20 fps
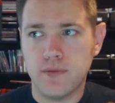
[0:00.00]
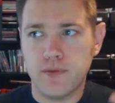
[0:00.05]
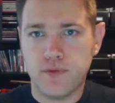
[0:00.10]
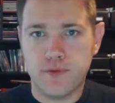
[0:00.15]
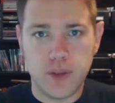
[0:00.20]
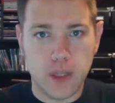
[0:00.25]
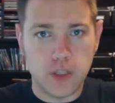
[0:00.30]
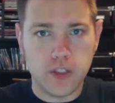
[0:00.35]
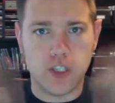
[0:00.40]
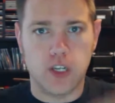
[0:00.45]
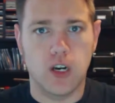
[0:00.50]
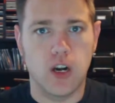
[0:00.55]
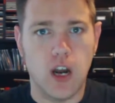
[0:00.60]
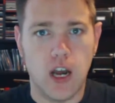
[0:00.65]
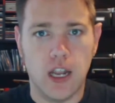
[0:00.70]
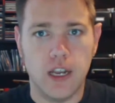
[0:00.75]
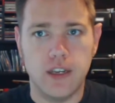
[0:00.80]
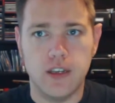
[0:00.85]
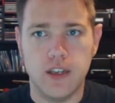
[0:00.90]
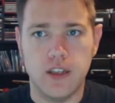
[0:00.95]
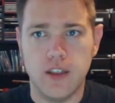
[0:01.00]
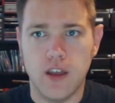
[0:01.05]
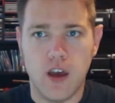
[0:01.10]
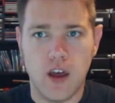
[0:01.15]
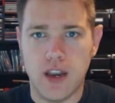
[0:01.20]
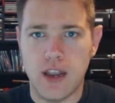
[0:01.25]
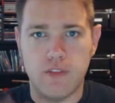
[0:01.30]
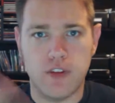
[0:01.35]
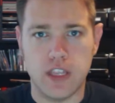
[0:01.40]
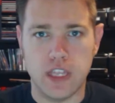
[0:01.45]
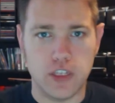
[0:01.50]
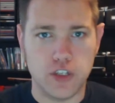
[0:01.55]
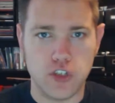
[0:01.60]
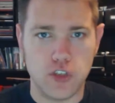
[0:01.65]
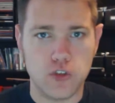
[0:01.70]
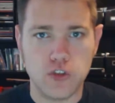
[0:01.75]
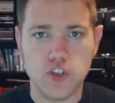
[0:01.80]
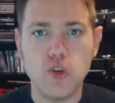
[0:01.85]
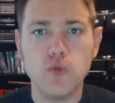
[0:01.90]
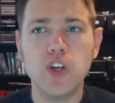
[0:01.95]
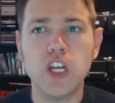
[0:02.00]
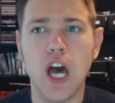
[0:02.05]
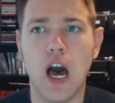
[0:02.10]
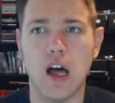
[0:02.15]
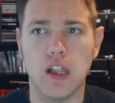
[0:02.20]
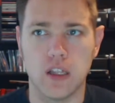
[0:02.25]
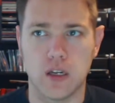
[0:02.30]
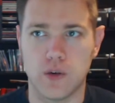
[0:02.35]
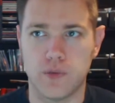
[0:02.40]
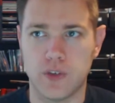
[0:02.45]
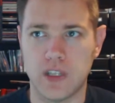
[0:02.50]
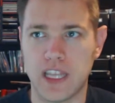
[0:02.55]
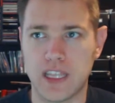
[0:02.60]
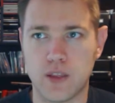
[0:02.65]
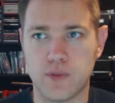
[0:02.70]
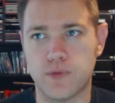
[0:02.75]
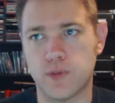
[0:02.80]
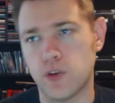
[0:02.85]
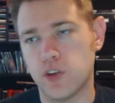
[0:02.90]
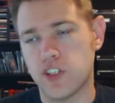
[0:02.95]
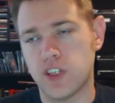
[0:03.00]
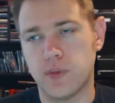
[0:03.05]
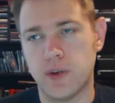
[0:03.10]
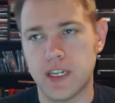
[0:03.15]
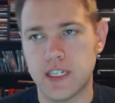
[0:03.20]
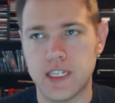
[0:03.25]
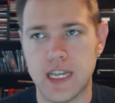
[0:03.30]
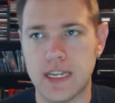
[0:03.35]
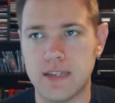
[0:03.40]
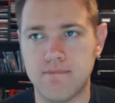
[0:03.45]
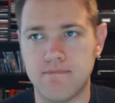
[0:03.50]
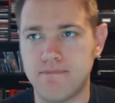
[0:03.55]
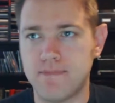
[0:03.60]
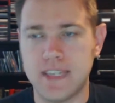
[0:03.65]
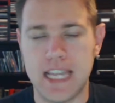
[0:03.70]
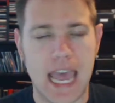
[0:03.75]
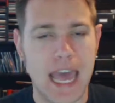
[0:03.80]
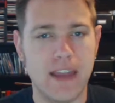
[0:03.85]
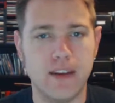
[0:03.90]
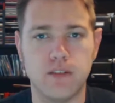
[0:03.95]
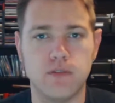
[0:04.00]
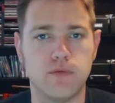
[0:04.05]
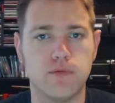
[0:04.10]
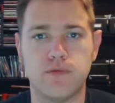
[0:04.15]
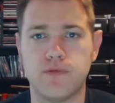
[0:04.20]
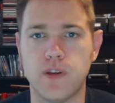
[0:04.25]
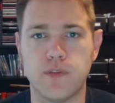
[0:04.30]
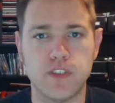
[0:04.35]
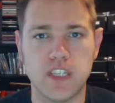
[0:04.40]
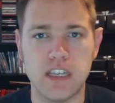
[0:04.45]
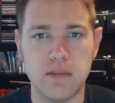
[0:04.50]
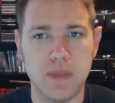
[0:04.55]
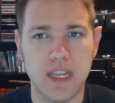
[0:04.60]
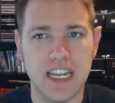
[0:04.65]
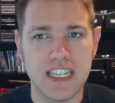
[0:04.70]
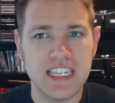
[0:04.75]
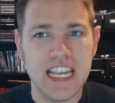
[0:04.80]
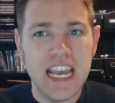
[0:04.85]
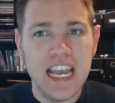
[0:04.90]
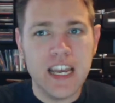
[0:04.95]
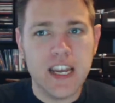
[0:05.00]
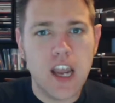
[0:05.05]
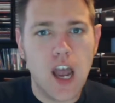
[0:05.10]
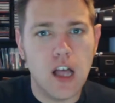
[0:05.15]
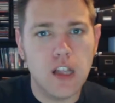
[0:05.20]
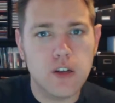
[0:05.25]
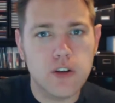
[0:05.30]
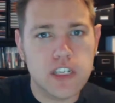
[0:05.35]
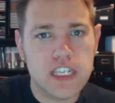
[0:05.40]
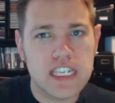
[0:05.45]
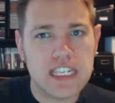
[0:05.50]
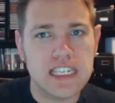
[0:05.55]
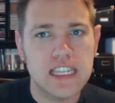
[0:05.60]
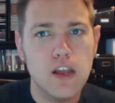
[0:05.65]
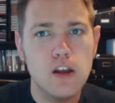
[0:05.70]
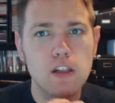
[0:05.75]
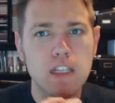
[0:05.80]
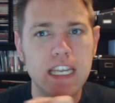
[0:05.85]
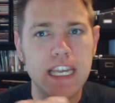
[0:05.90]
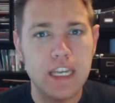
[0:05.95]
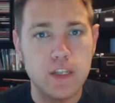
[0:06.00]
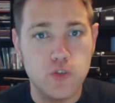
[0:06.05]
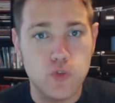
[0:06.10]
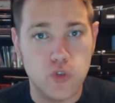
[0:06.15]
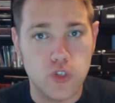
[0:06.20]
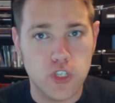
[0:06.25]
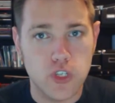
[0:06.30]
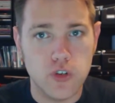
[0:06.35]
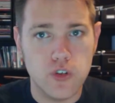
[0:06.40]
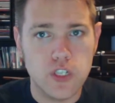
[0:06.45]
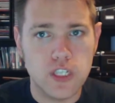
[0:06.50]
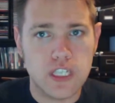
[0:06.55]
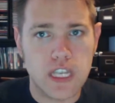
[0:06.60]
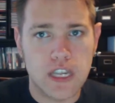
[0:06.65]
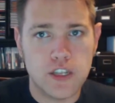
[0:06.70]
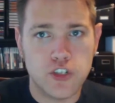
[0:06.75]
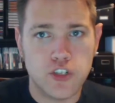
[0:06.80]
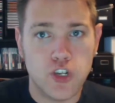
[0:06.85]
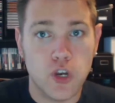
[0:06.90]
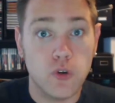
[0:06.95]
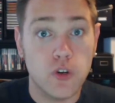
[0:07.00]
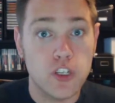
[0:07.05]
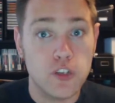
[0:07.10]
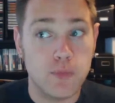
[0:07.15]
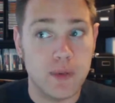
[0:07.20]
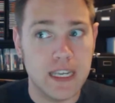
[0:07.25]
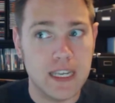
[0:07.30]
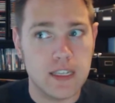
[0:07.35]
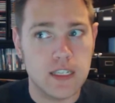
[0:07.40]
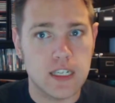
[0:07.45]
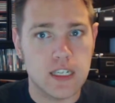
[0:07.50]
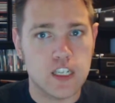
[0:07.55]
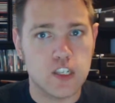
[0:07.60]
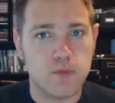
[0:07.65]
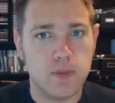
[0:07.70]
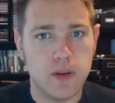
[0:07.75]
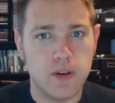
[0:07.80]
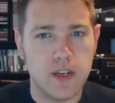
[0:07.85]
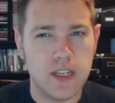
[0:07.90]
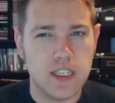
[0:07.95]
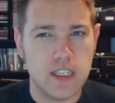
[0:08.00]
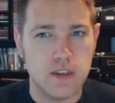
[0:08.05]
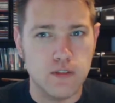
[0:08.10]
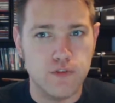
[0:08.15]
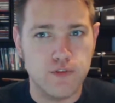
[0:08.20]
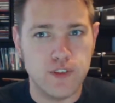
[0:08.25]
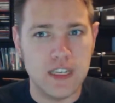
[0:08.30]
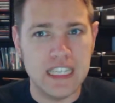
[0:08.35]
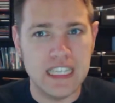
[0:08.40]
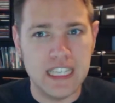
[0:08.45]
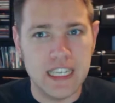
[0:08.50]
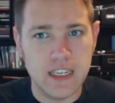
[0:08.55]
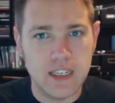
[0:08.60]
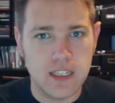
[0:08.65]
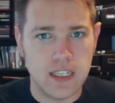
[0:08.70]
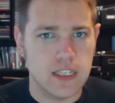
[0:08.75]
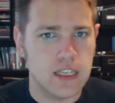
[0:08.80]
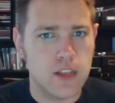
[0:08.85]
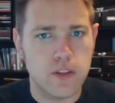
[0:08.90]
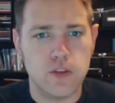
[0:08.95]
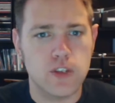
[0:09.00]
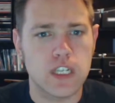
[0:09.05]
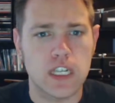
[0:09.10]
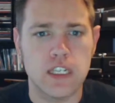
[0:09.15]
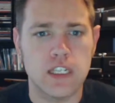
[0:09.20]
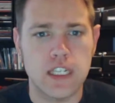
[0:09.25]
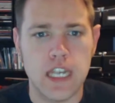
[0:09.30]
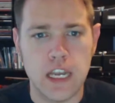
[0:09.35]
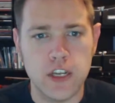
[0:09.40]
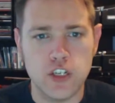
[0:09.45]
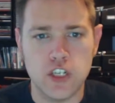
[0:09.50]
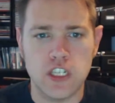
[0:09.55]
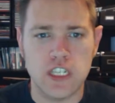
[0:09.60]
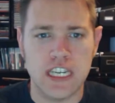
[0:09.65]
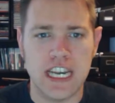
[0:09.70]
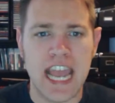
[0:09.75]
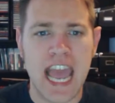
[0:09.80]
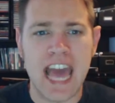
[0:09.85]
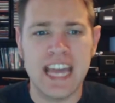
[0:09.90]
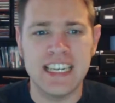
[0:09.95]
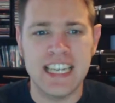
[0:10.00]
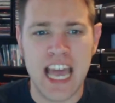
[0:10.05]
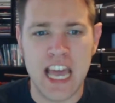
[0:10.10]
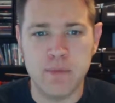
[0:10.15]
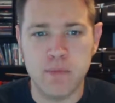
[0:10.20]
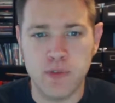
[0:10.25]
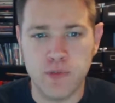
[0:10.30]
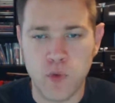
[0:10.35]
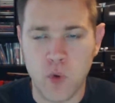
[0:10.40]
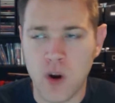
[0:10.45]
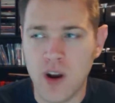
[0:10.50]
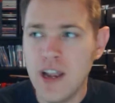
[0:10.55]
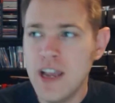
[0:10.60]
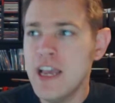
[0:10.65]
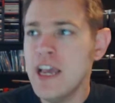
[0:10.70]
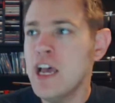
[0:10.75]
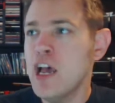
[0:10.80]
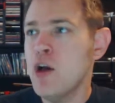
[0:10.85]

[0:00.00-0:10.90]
filter on everything. So there's no color for like the first, I want to say, 10, 15 minutes. Color is slowly introduced as Jonas begins experiencing feelings and other sensations that he hadn't had before.